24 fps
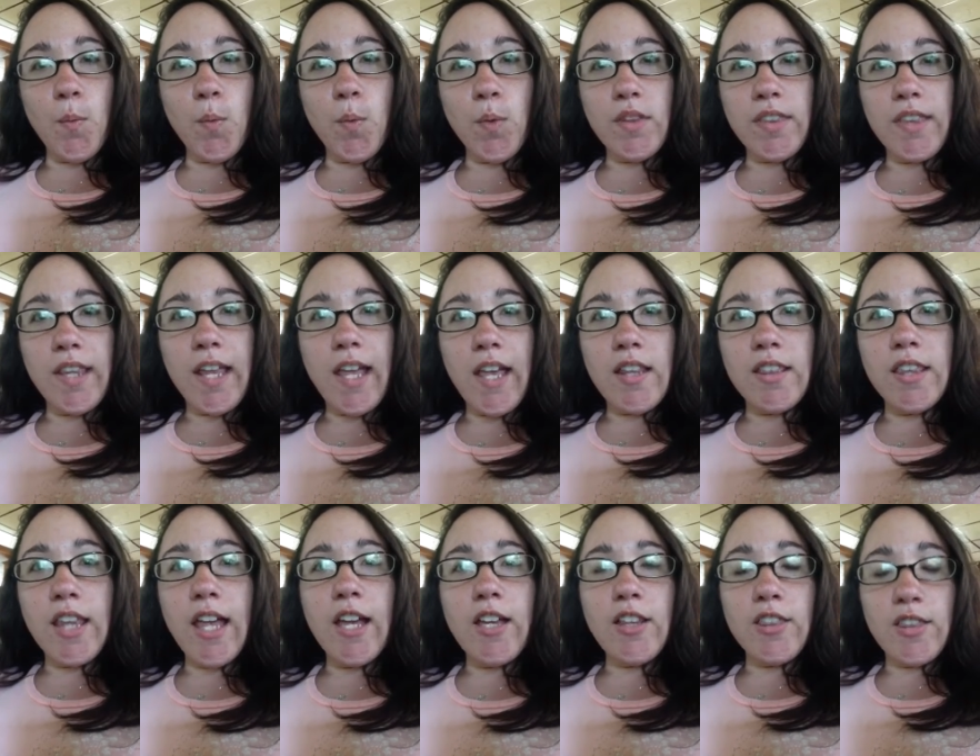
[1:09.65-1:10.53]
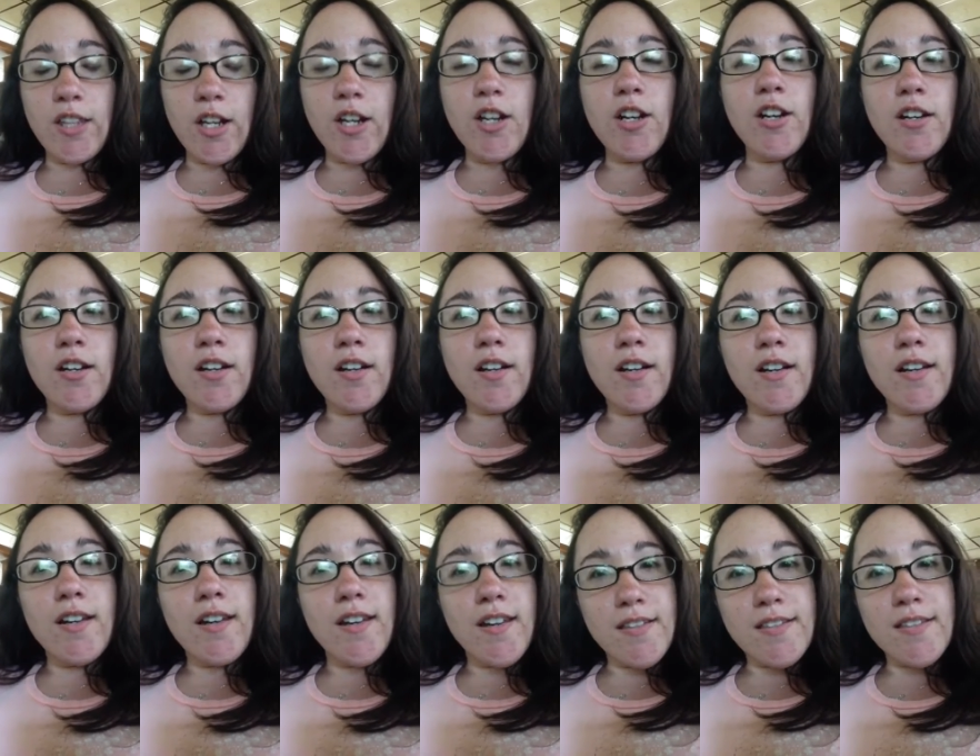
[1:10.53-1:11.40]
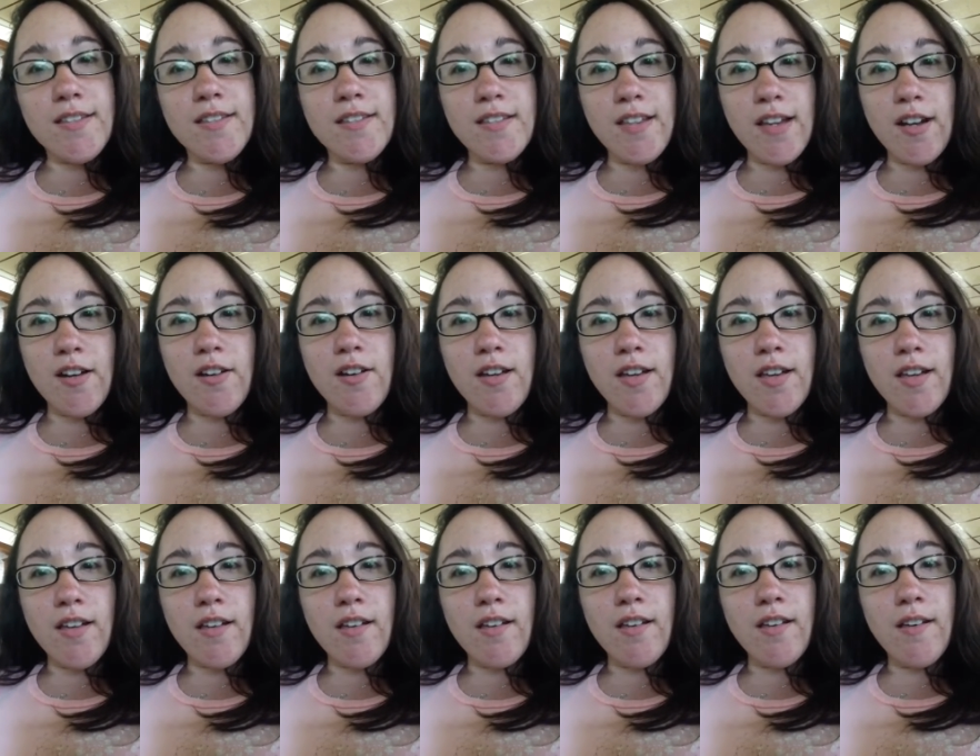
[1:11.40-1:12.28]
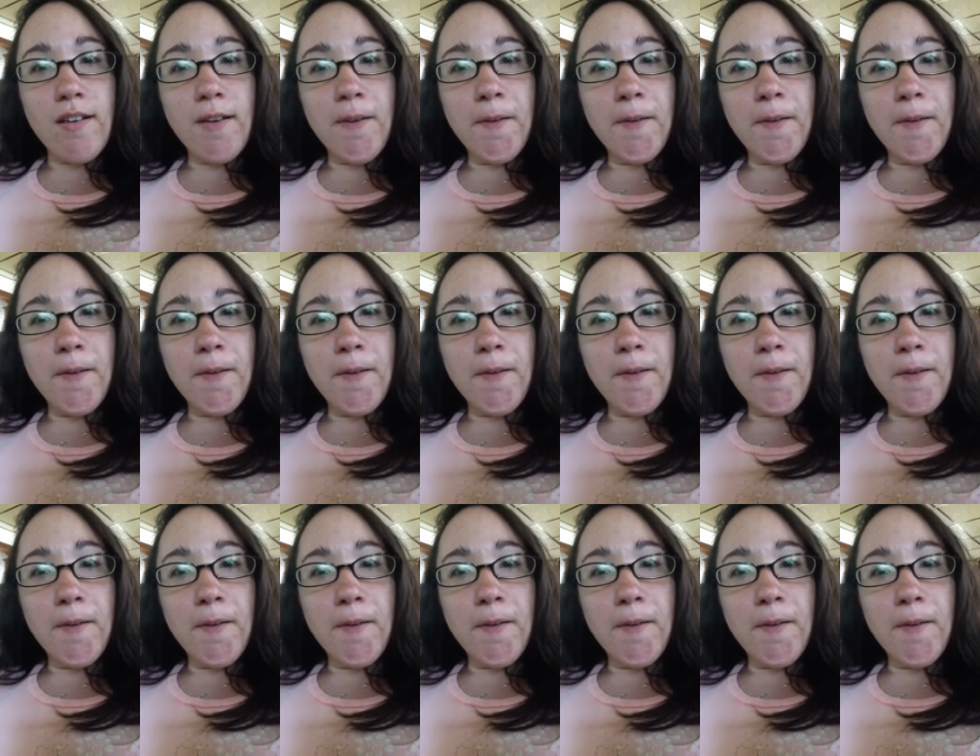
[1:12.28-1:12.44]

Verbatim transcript: what they, they, they're unnecessary